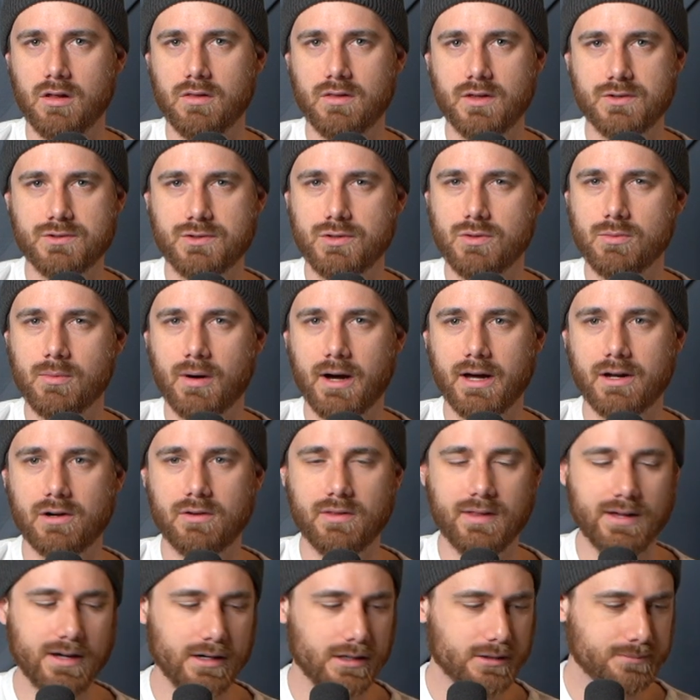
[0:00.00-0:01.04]
2 minor
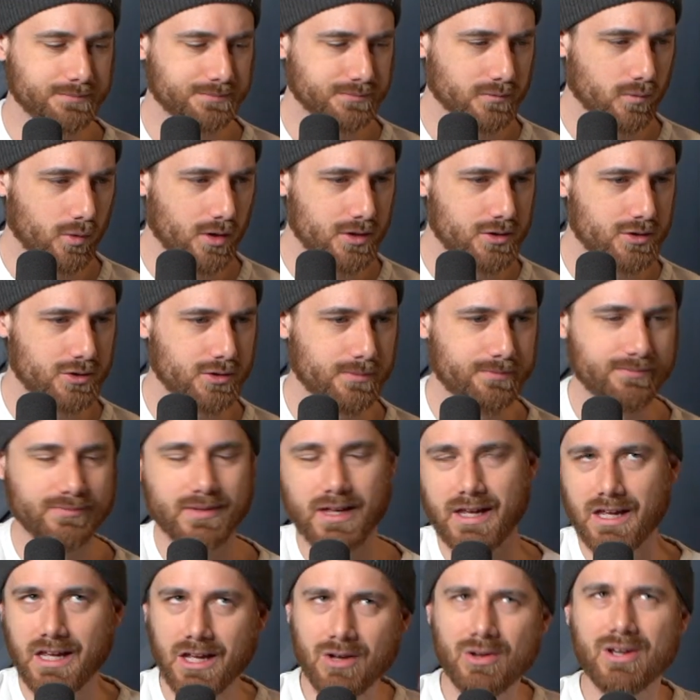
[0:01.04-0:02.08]
there, which
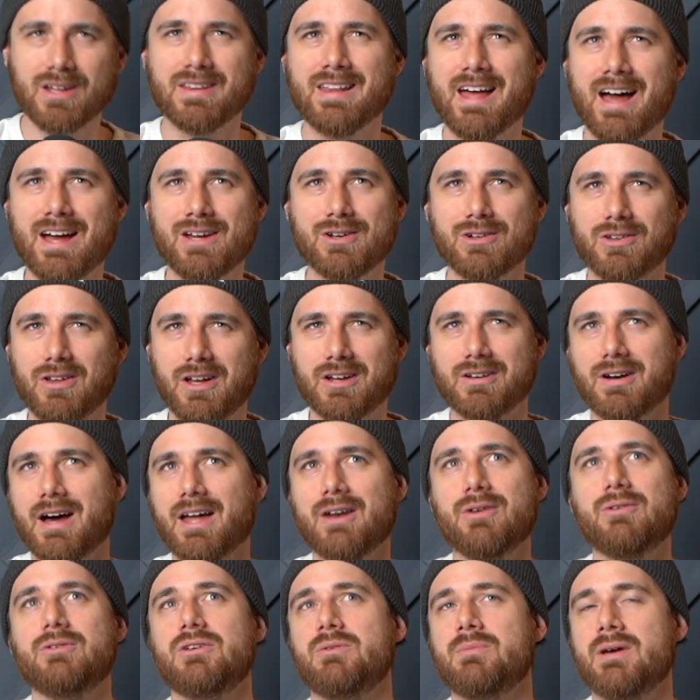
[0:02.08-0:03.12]
hearing that you're like,
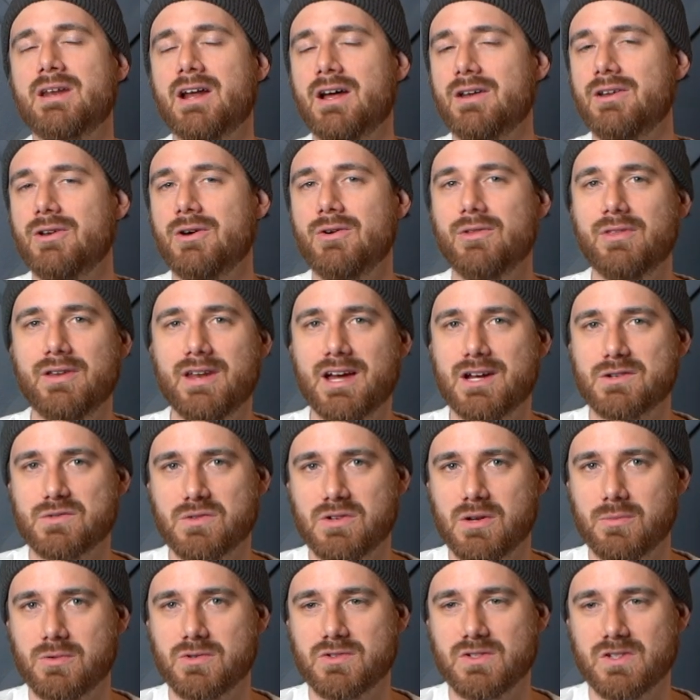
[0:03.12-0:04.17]
you may not know the natural
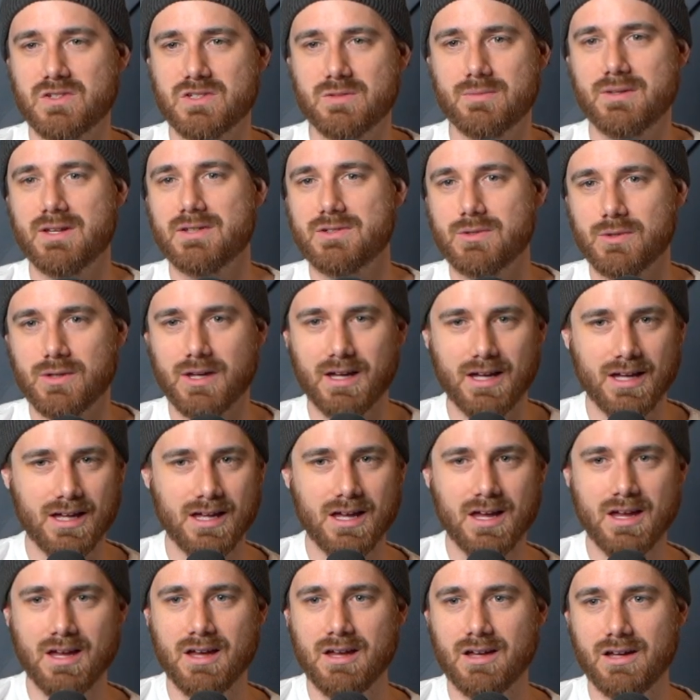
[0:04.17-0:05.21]
number system, and that's okay.
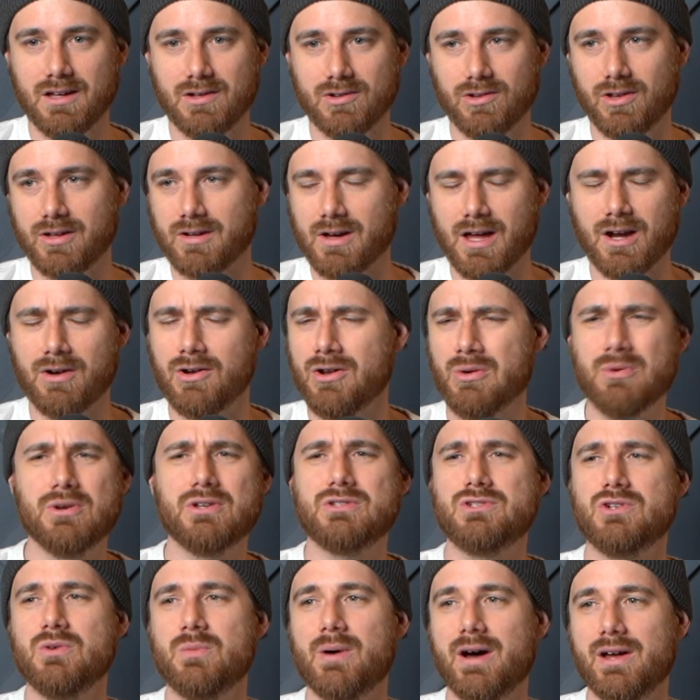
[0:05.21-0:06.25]
And you're like, I don't know what a
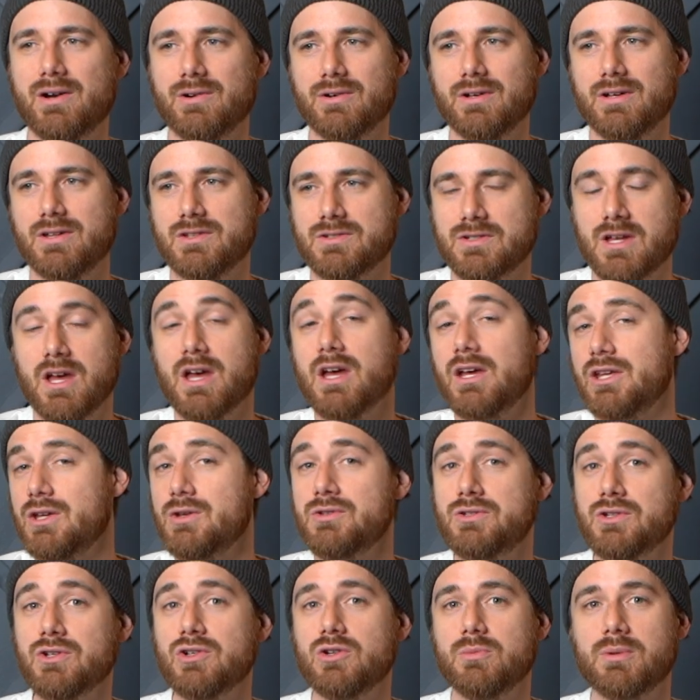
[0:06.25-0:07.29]
2 minor is. You
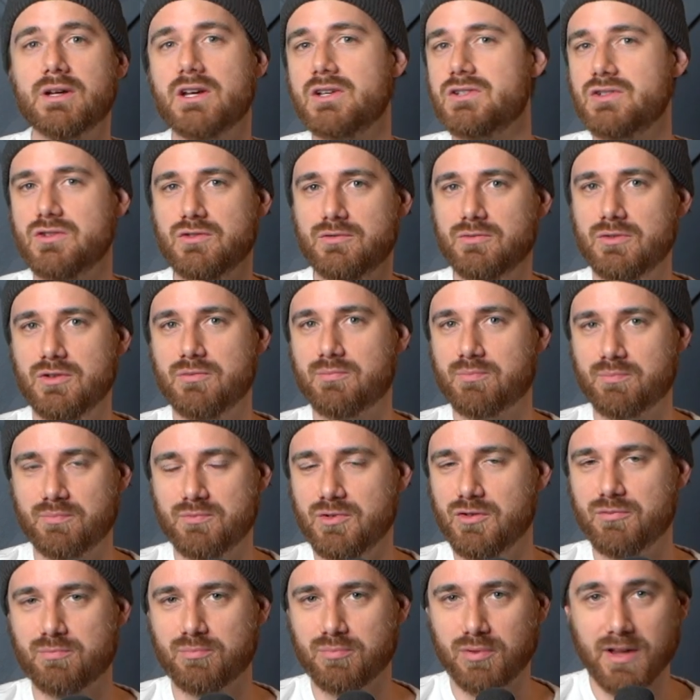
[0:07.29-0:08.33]
do, because
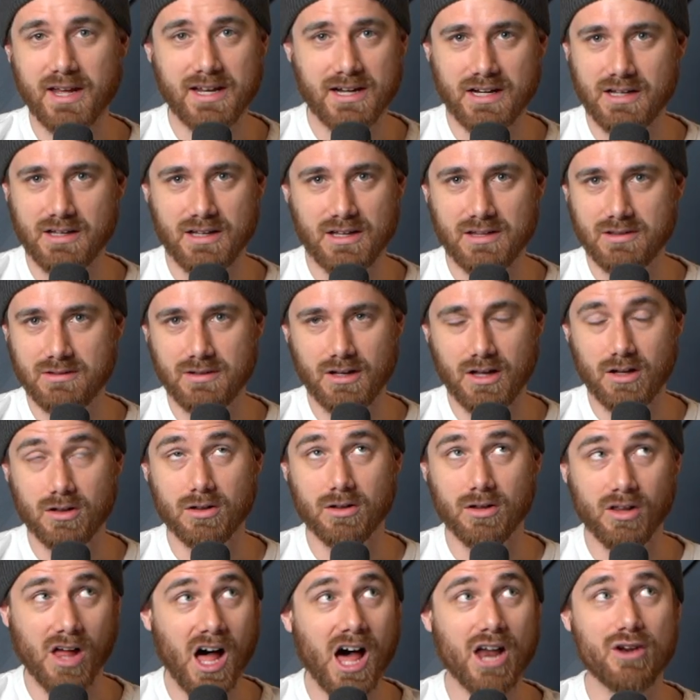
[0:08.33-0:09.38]
you've played it in a
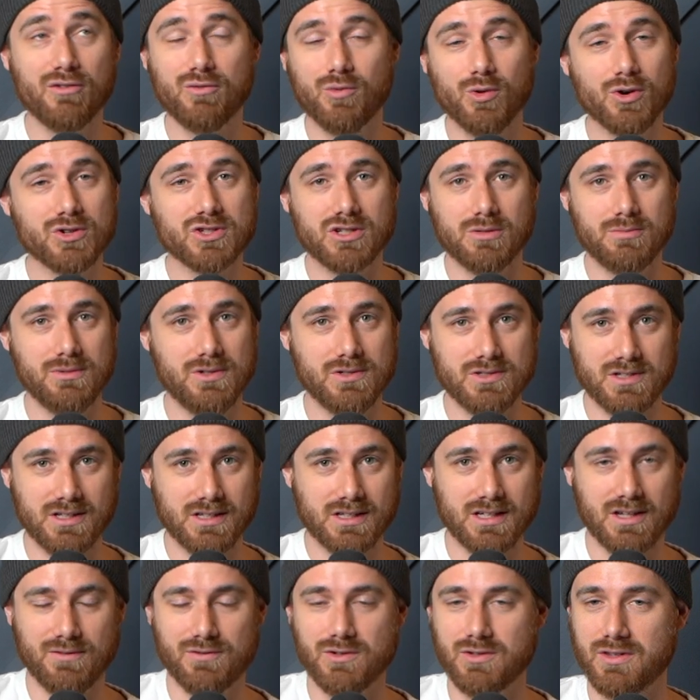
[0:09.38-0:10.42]
lot of worship
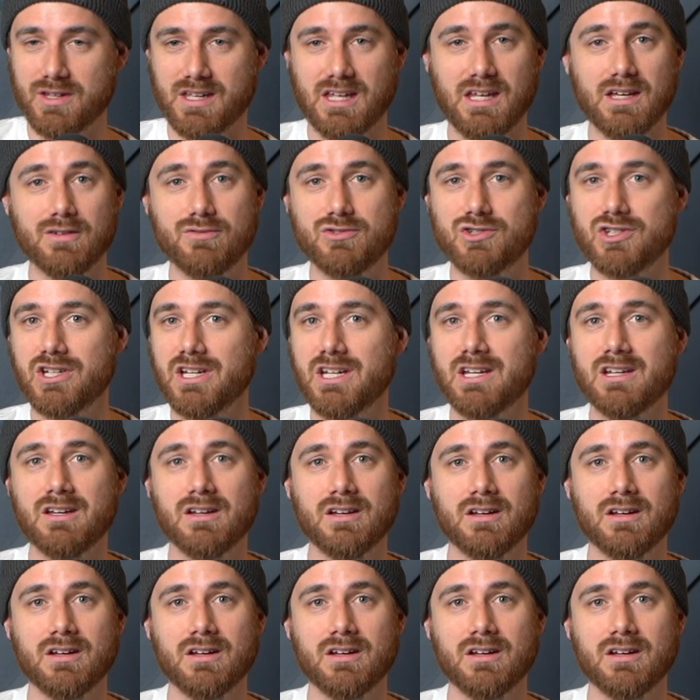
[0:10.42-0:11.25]
music. If you're in the key of G,